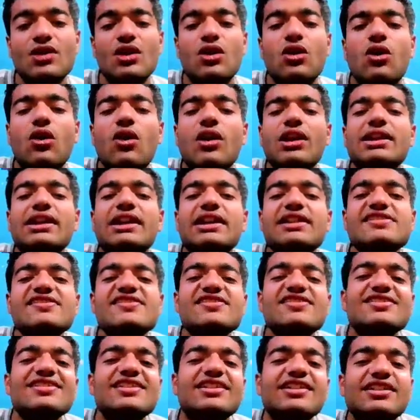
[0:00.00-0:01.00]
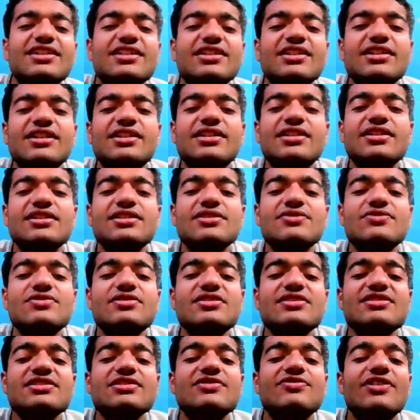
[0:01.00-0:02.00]
Or let's say, in other
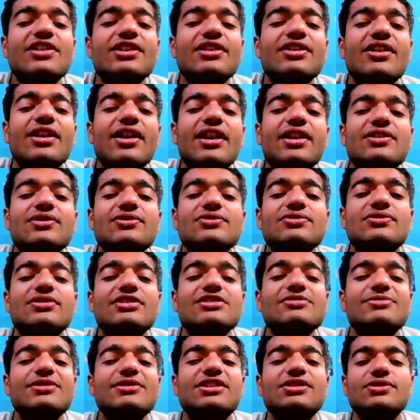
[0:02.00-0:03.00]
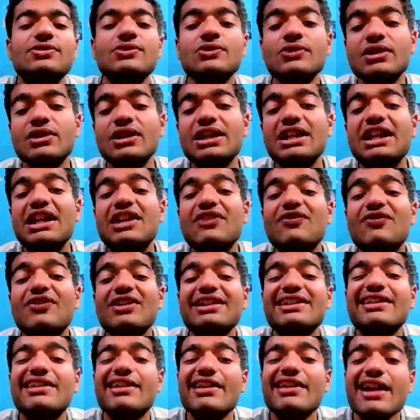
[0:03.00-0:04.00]
words, if I try to explain you, if
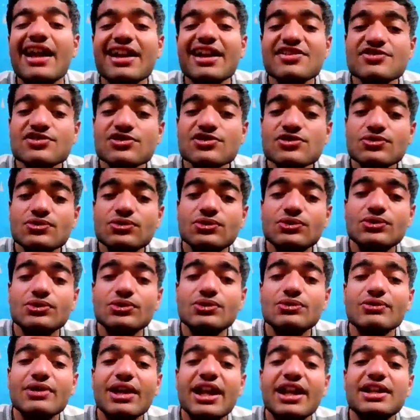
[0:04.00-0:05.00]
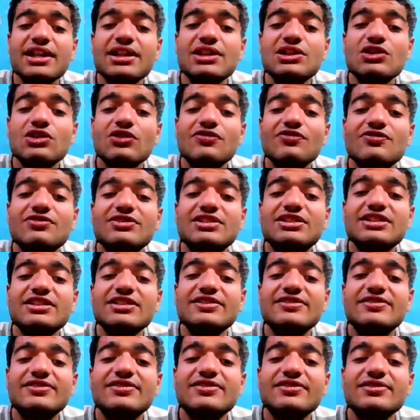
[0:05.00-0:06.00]
it tries to go to any of
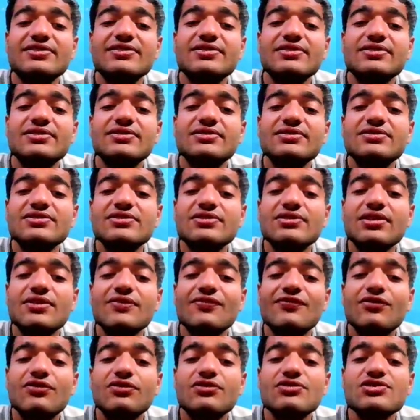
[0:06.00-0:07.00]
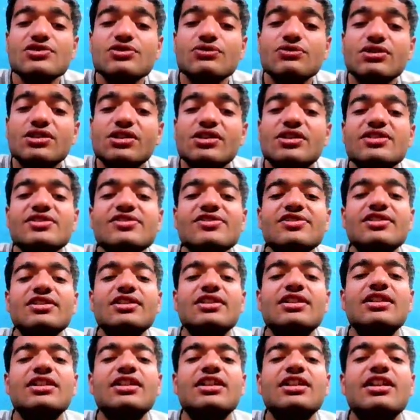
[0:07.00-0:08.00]
these four squares,
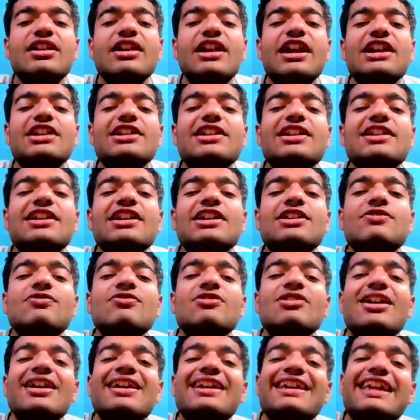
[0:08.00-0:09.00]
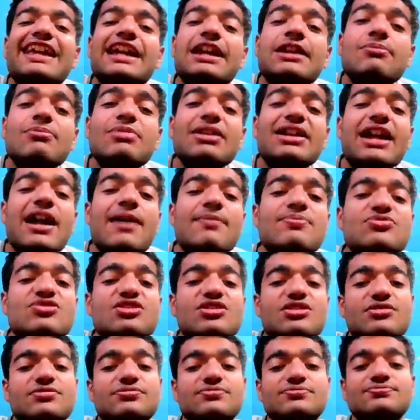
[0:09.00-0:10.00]
then it would again be
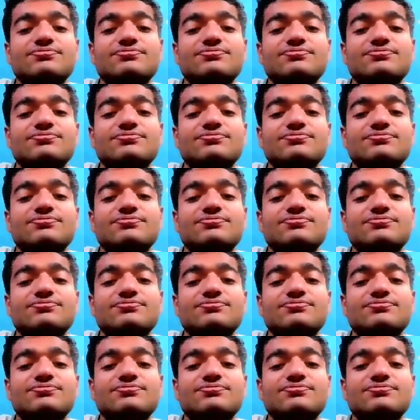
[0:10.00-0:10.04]
captured.